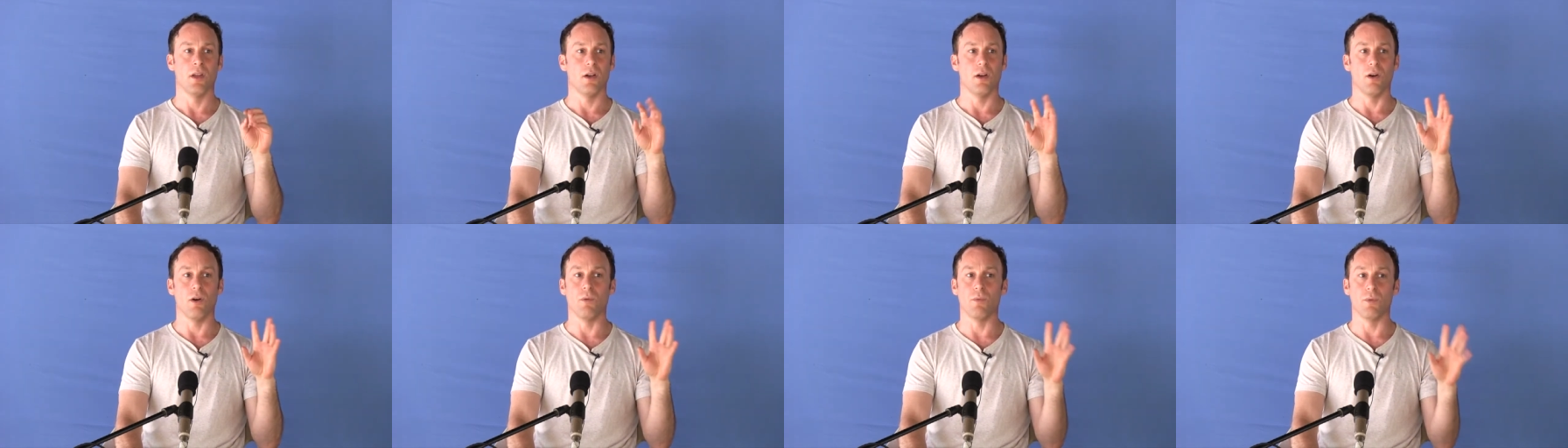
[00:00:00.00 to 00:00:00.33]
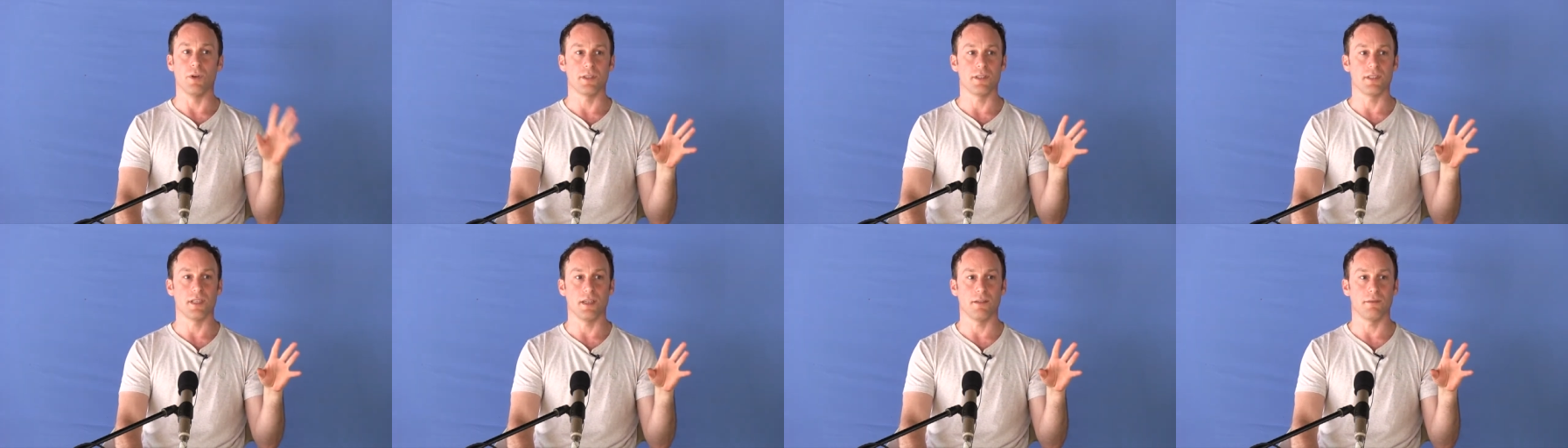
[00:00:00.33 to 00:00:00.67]
or
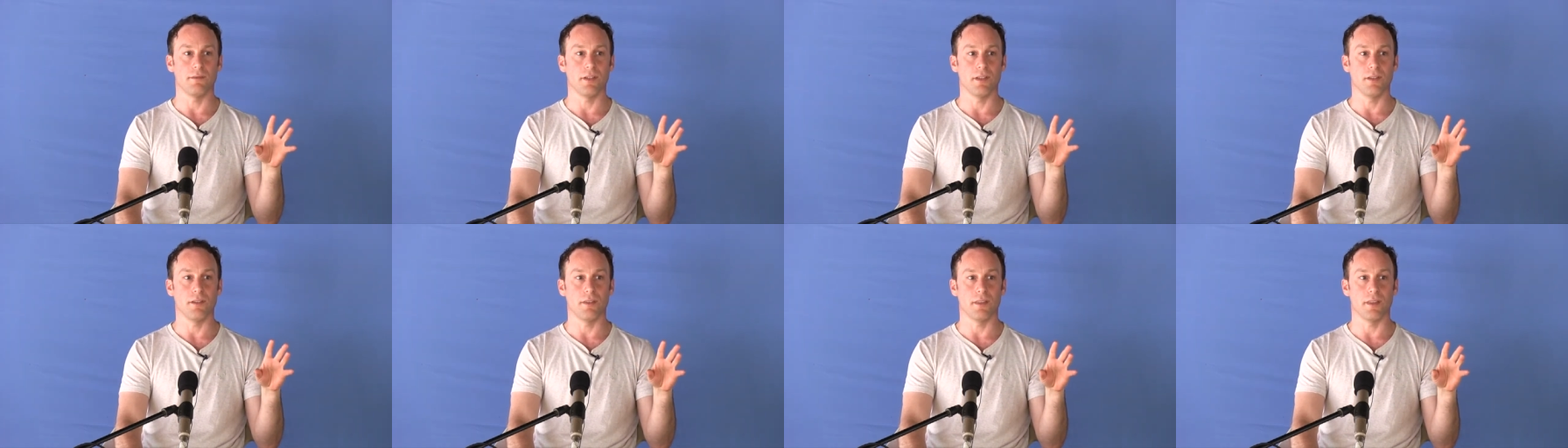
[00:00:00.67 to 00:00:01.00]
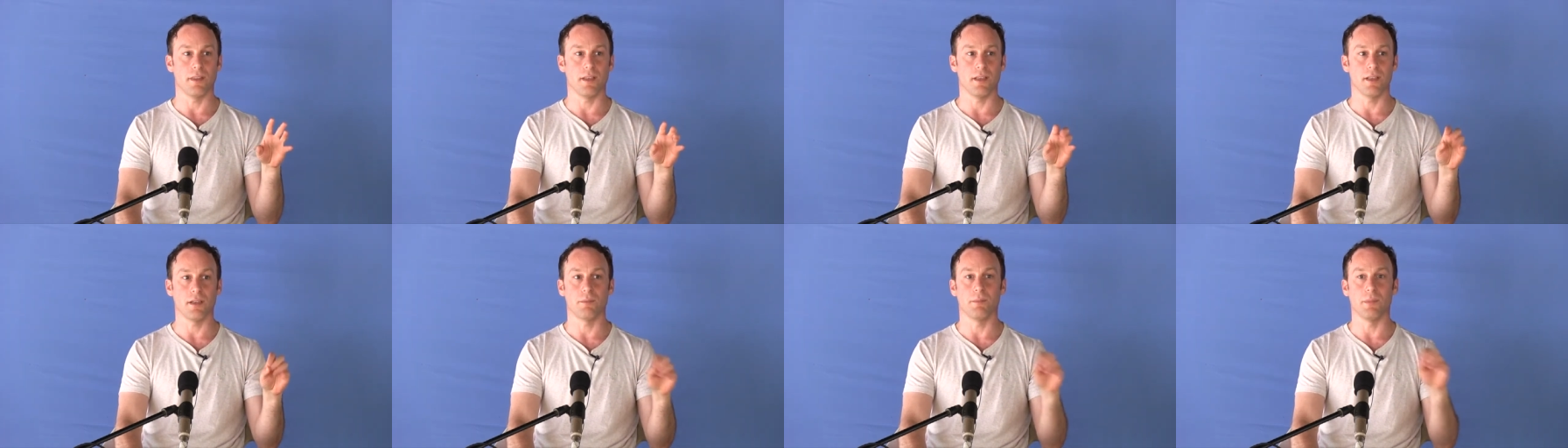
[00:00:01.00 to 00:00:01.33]
whatever you
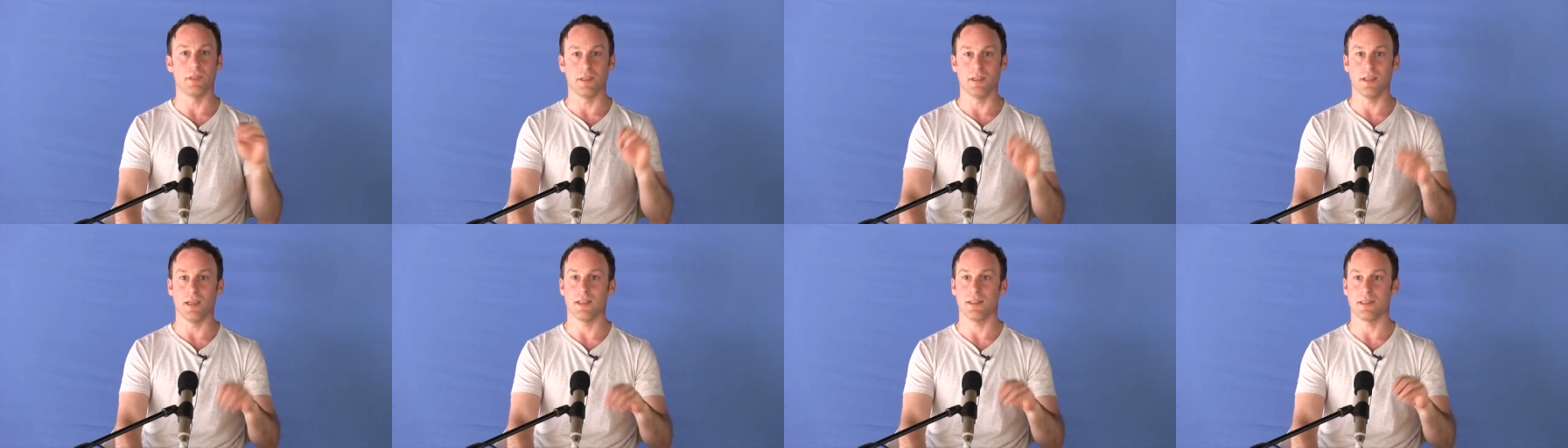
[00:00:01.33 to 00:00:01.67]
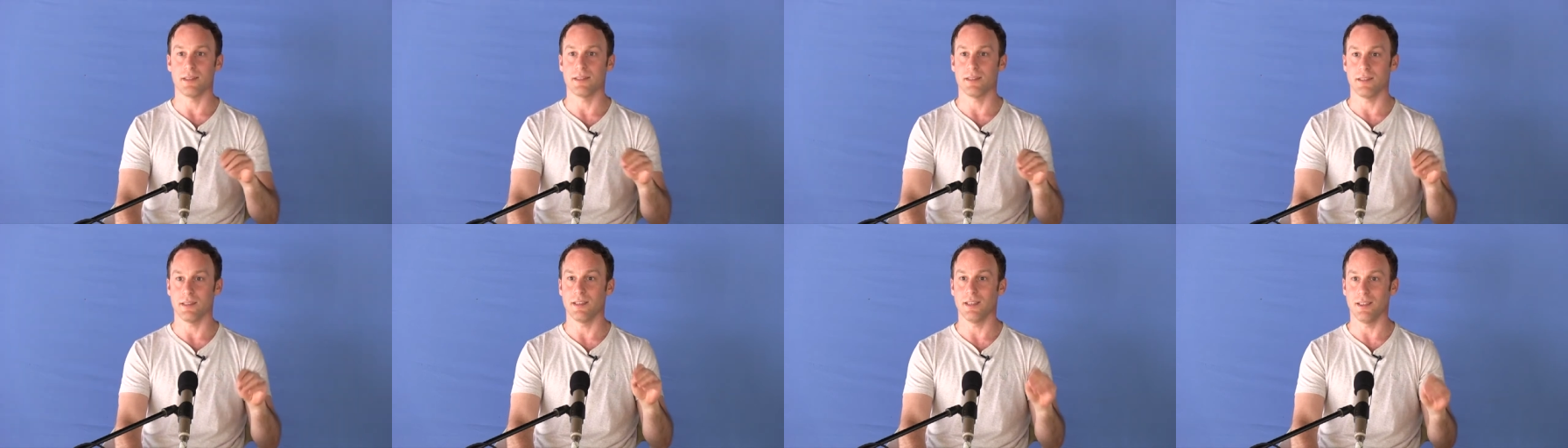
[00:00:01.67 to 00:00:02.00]
think, but
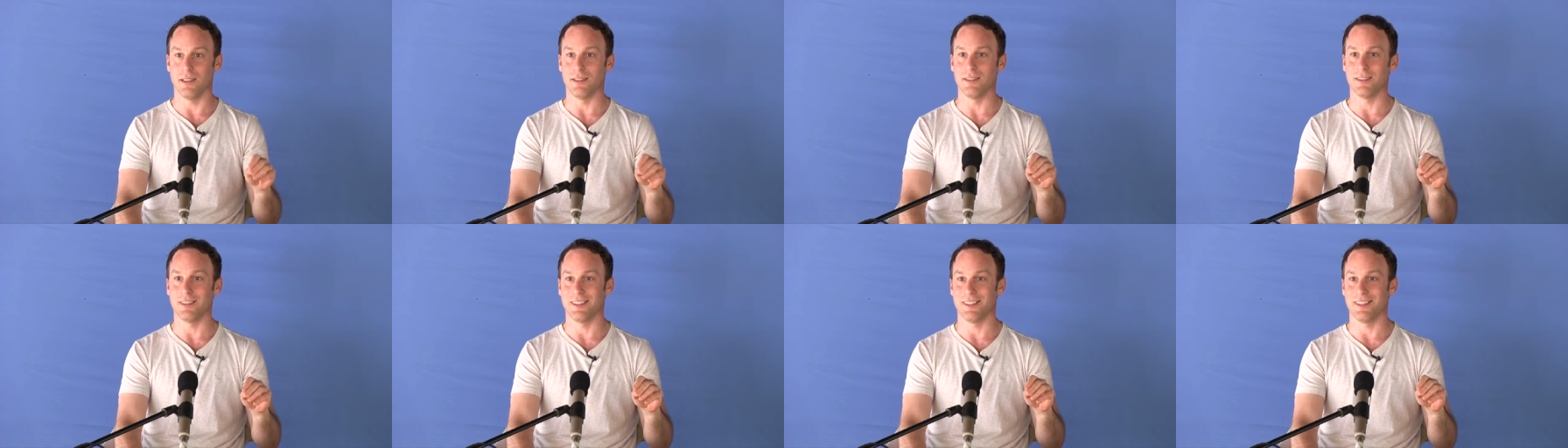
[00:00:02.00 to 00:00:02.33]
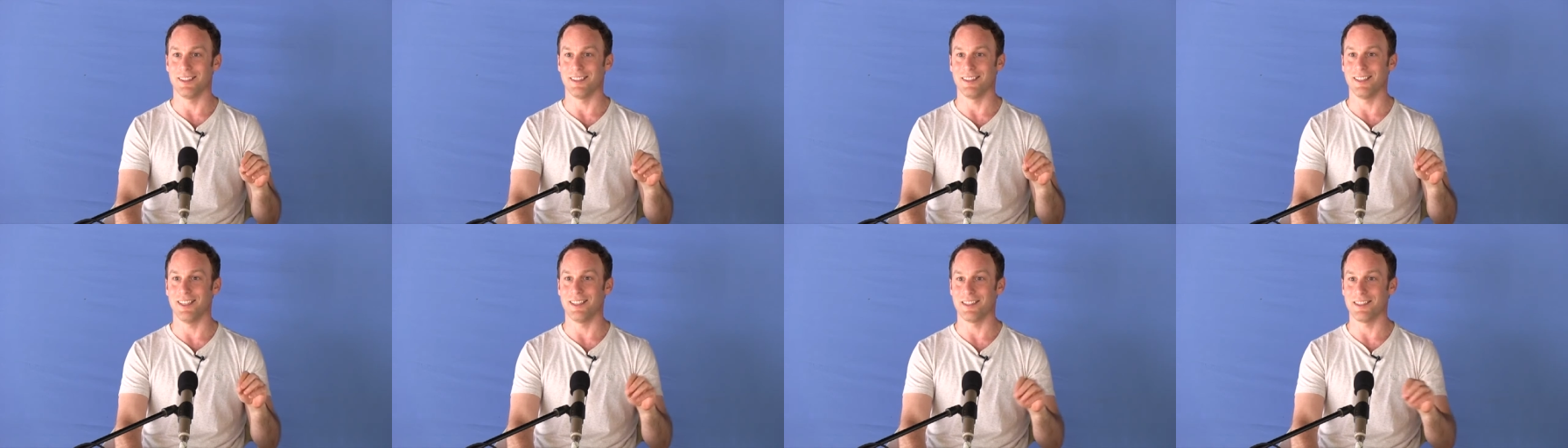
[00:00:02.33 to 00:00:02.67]
that's it.
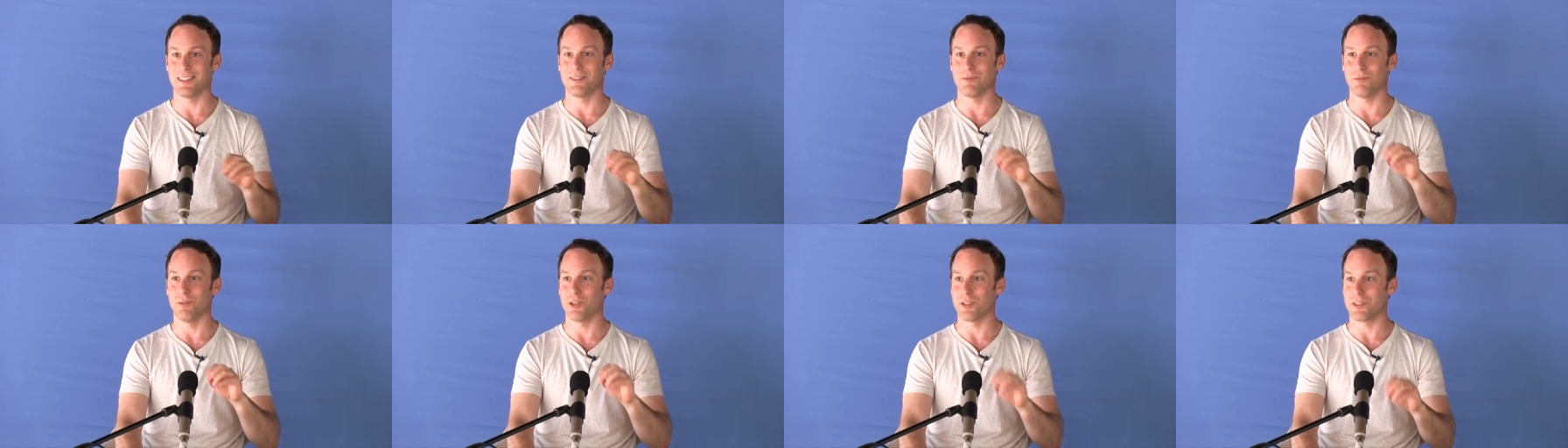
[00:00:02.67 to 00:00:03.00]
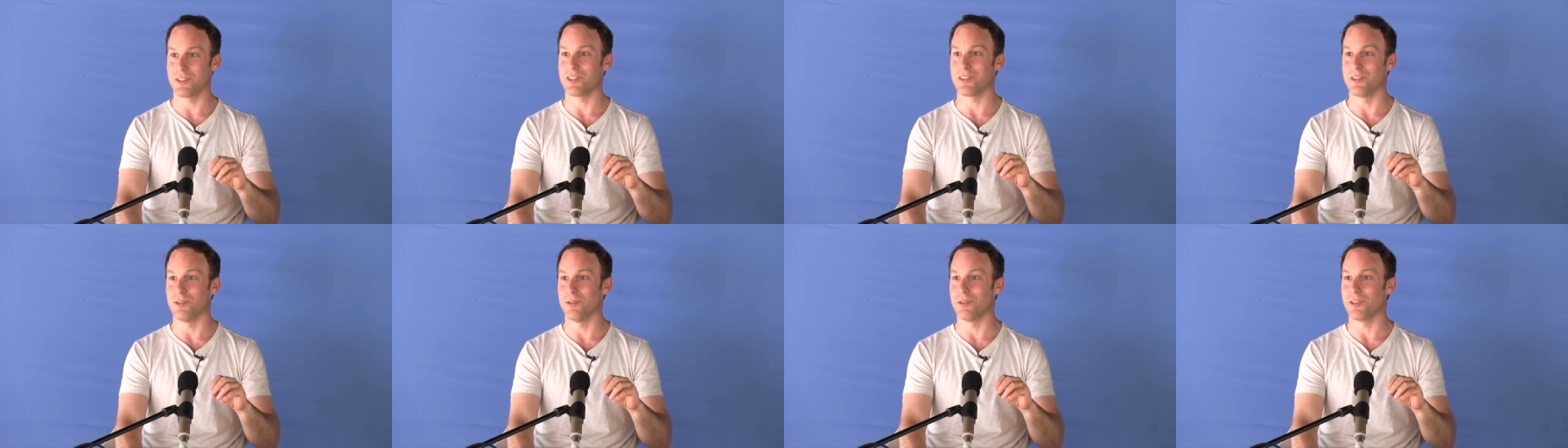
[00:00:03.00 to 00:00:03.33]
That's
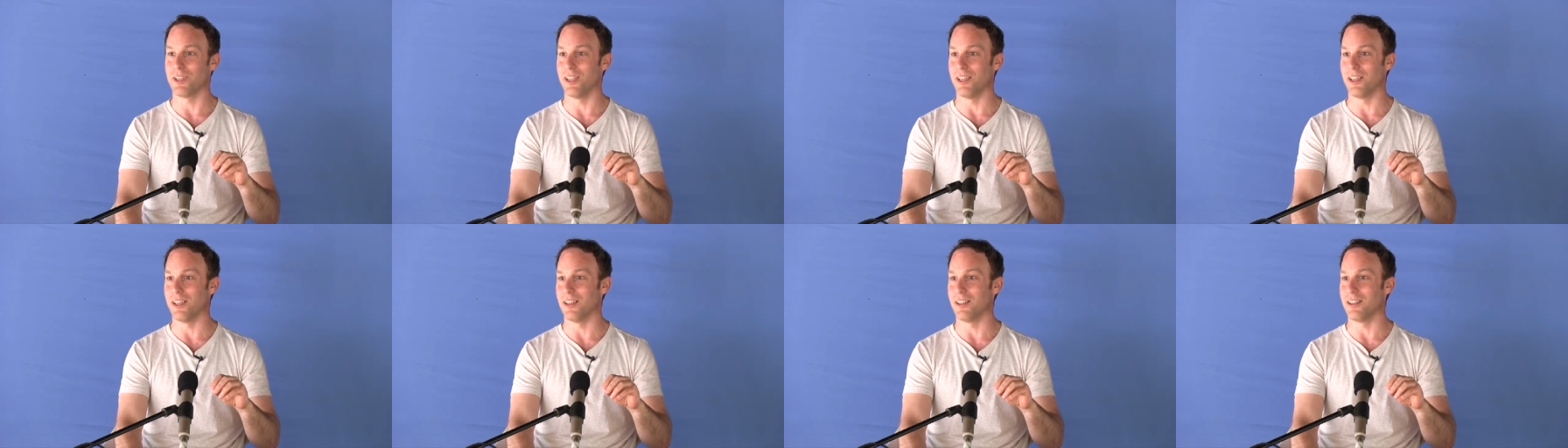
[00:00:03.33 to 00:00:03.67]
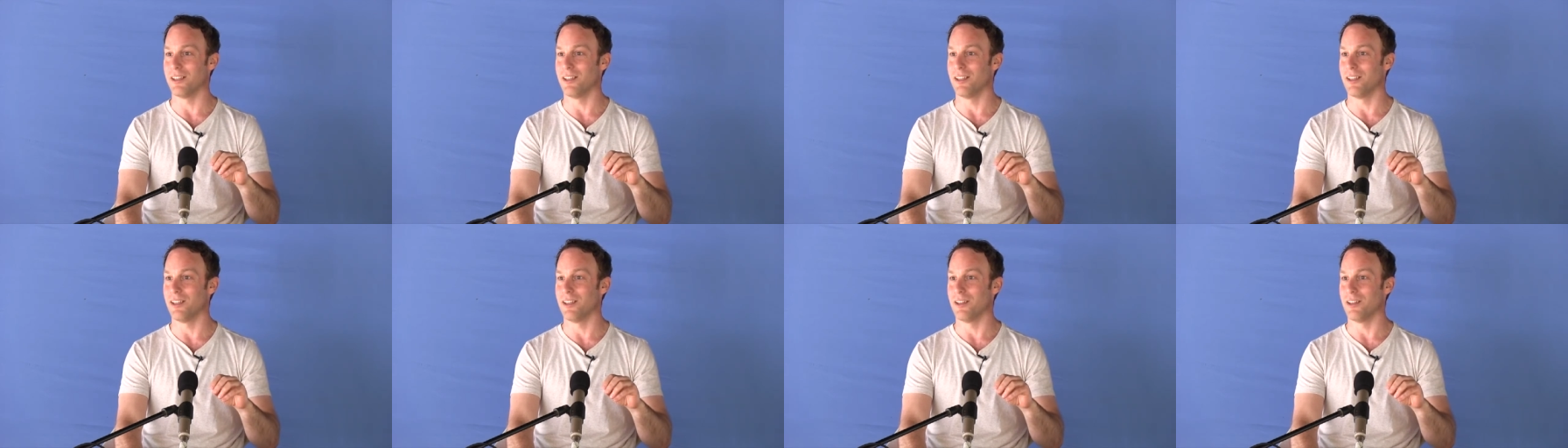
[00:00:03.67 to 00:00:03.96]
what's looking.